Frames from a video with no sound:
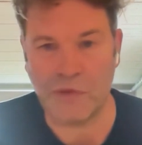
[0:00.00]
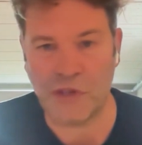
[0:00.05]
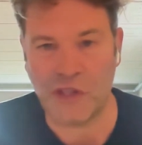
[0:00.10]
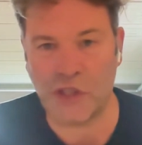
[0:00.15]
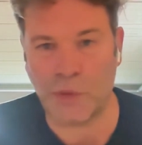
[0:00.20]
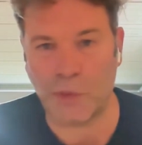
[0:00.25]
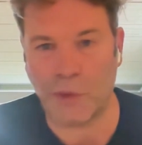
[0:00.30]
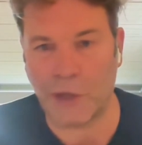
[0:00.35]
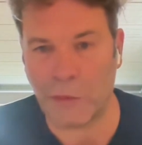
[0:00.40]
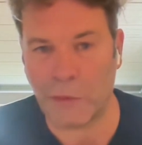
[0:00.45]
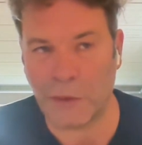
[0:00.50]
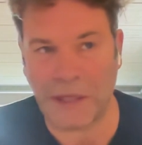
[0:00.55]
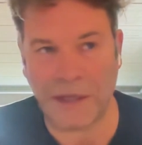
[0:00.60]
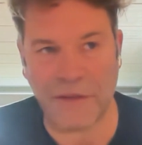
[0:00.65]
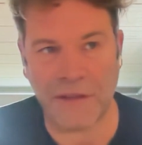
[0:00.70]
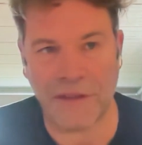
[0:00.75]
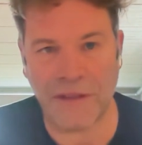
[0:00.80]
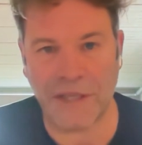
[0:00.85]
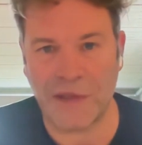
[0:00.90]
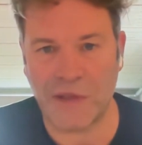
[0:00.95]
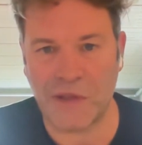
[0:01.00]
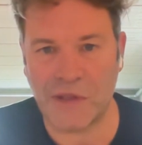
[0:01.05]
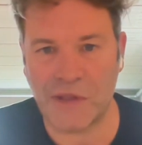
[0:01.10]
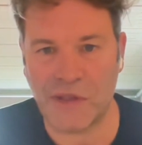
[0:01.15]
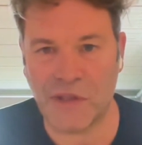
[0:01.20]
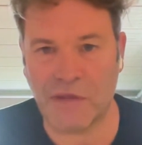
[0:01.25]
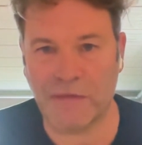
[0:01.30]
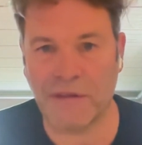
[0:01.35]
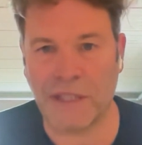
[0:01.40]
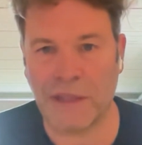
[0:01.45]
swallowing
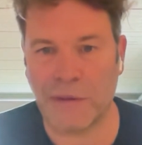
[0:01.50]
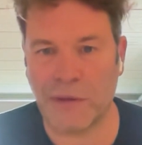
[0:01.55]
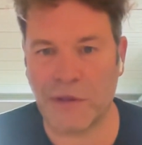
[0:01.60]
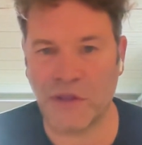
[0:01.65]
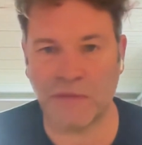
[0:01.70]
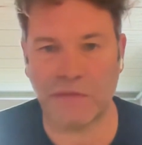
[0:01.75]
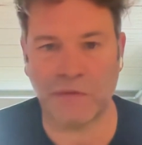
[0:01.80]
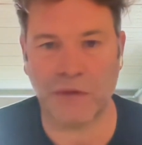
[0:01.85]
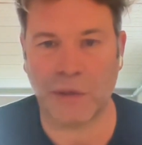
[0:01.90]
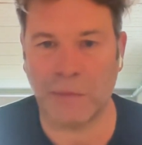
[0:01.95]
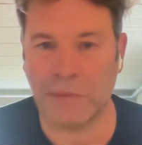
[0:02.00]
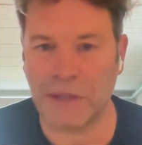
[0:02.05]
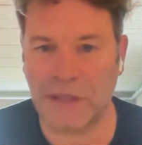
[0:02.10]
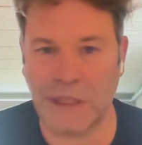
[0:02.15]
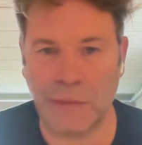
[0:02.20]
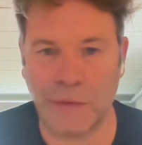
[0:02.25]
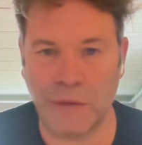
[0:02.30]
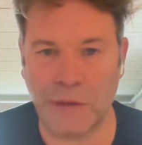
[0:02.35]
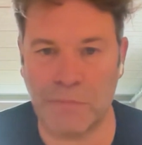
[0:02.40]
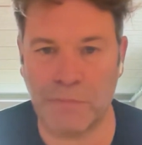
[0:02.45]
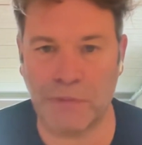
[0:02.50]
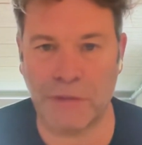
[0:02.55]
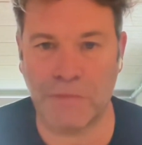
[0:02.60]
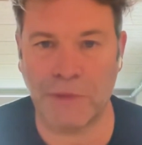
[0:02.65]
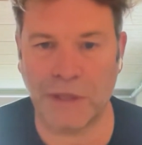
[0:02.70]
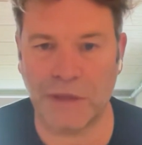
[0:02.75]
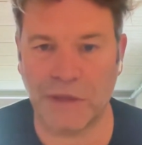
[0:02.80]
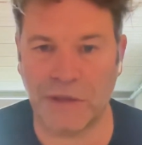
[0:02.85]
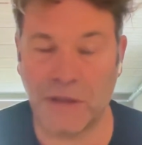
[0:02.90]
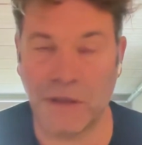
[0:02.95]
thousands of hours of raw material per
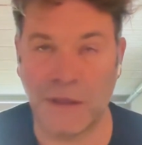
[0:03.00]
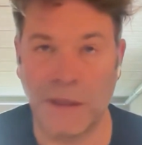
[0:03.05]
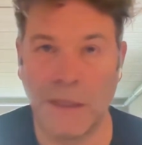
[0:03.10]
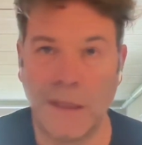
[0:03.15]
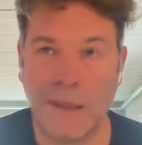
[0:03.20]
month,